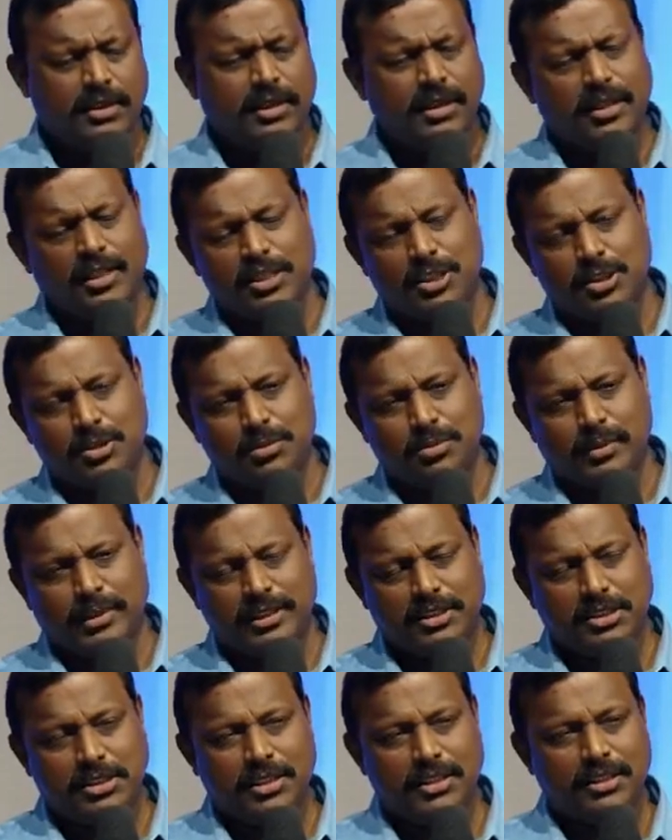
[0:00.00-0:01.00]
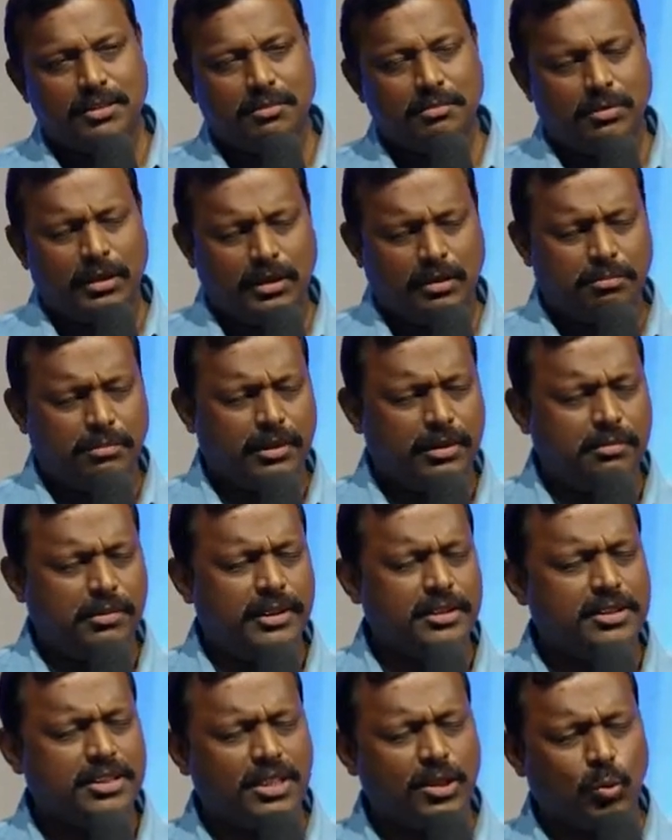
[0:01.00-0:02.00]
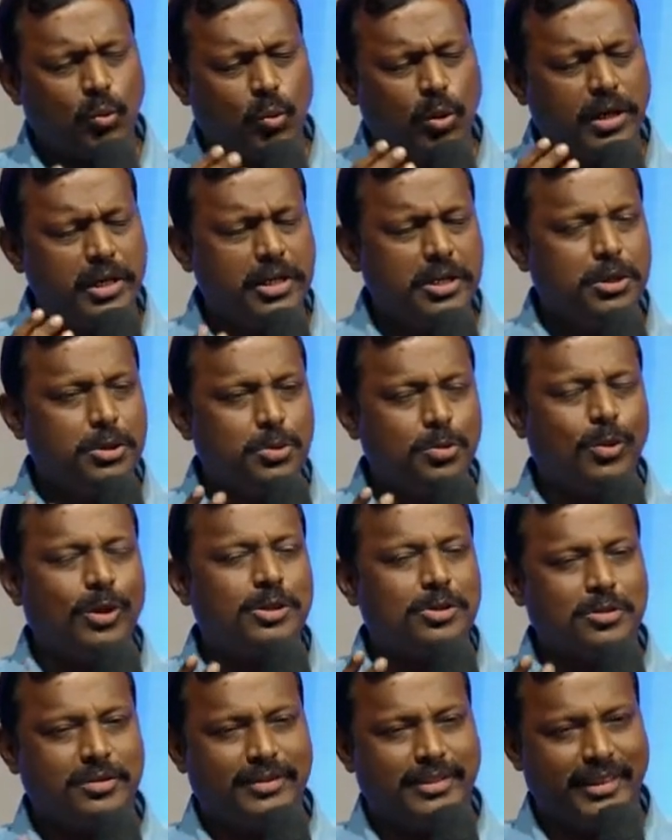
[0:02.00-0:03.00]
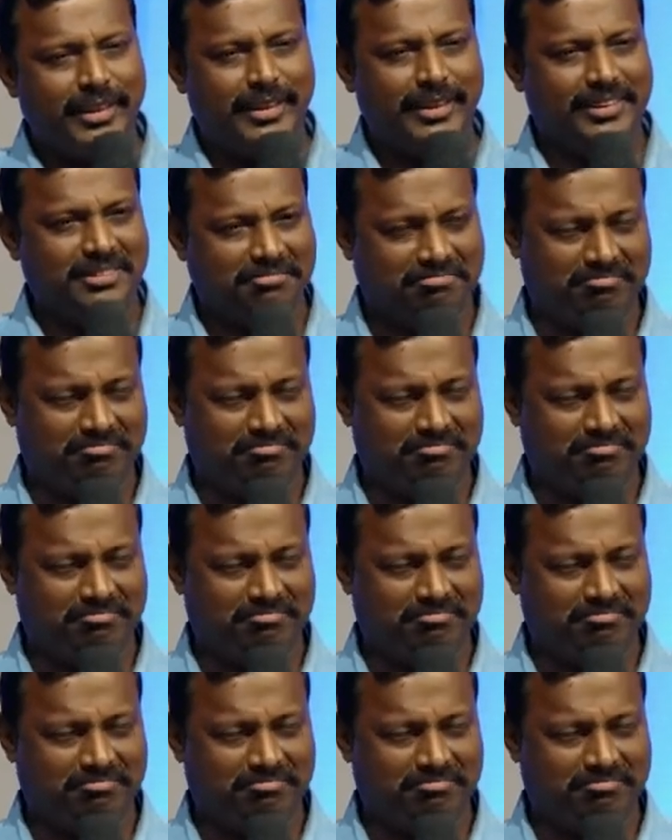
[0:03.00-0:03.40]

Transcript: I asked my son, my son, why you want to die?